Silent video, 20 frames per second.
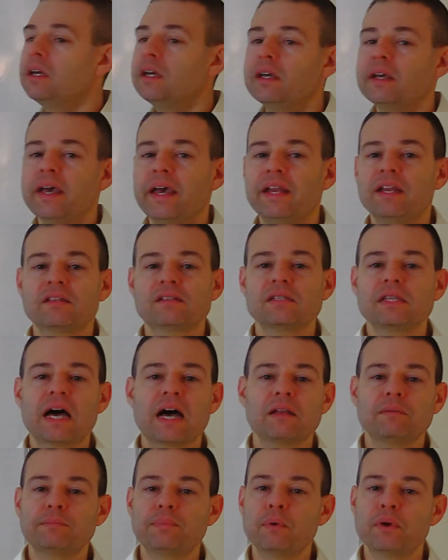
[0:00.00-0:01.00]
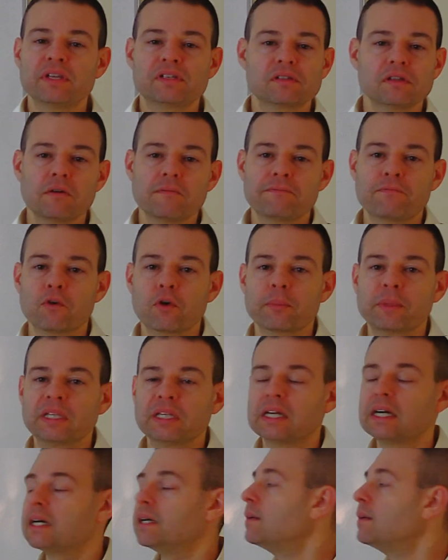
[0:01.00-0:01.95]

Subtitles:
And it's not in point-slope formula.